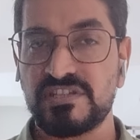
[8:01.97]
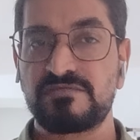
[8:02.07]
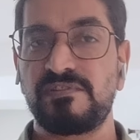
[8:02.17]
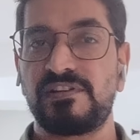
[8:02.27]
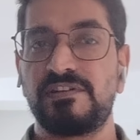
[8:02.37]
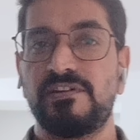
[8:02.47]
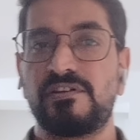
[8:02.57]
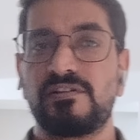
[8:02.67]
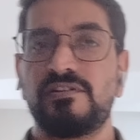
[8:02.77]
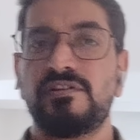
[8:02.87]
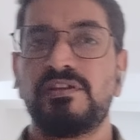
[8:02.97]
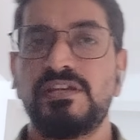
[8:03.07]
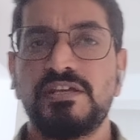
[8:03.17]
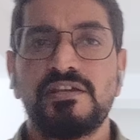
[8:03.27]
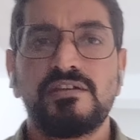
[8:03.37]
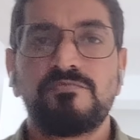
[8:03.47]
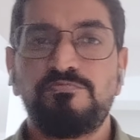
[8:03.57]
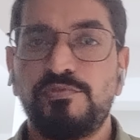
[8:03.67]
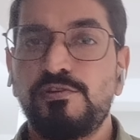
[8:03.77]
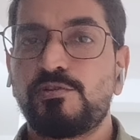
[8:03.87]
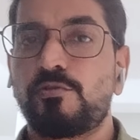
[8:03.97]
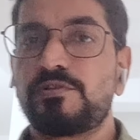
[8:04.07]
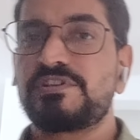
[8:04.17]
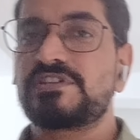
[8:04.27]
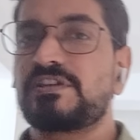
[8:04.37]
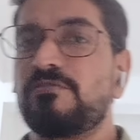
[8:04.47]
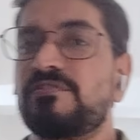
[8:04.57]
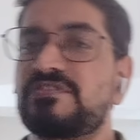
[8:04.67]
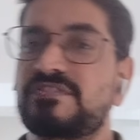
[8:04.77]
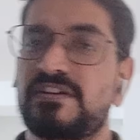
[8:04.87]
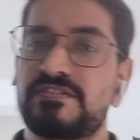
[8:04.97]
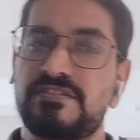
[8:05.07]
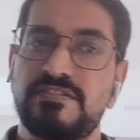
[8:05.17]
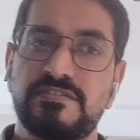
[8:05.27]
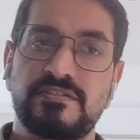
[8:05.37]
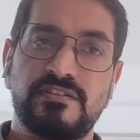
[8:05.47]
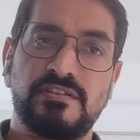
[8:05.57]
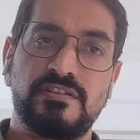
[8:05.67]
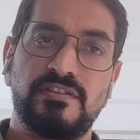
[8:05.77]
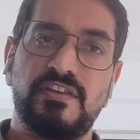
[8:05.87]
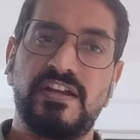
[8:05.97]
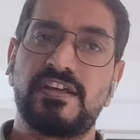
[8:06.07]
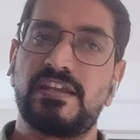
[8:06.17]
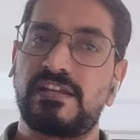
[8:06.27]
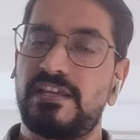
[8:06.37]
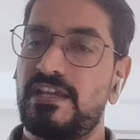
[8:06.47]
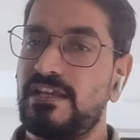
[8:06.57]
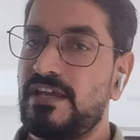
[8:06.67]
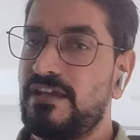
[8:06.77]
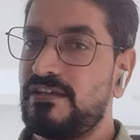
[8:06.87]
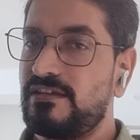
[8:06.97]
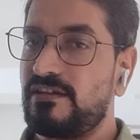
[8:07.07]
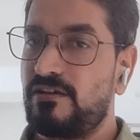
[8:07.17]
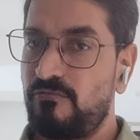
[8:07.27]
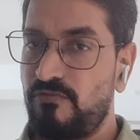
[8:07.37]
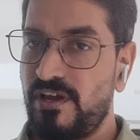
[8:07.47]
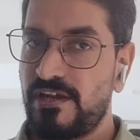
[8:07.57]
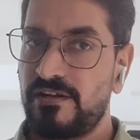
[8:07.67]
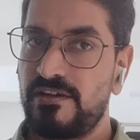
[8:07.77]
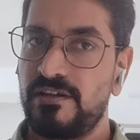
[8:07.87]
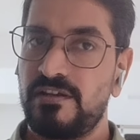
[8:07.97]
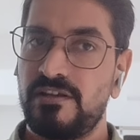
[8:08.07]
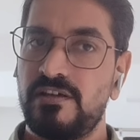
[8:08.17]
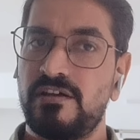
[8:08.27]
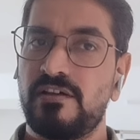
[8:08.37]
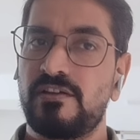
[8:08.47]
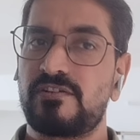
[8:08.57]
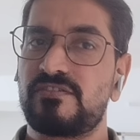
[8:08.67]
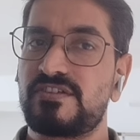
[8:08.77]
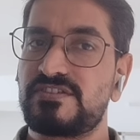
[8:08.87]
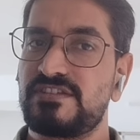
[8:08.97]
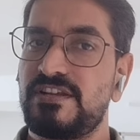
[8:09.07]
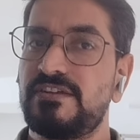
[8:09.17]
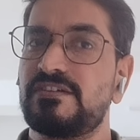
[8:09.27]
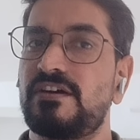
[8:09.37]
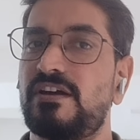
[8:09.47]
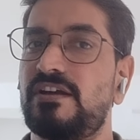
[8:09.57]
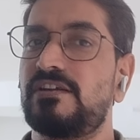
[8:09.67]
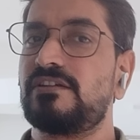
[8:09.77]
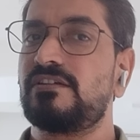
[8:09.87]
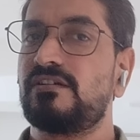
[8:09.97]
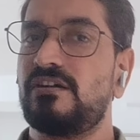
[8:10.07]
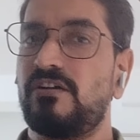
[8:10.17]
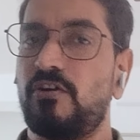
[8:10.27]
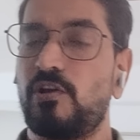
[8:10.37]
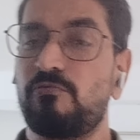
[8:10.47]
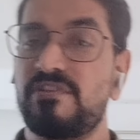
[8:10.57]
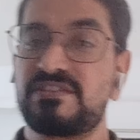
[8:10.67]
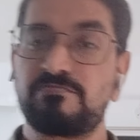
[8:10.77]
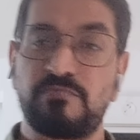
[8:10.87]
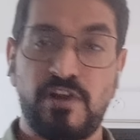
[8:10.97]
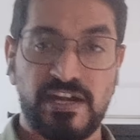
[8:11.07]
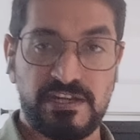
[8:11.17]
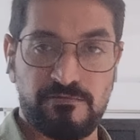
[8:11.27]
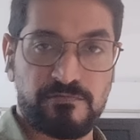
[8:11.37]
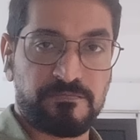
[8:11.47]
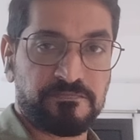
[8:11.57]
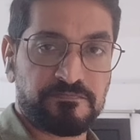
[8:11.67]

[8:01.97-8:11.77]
must be clear, build OT security strategies that are AI aware resilient and always proactive.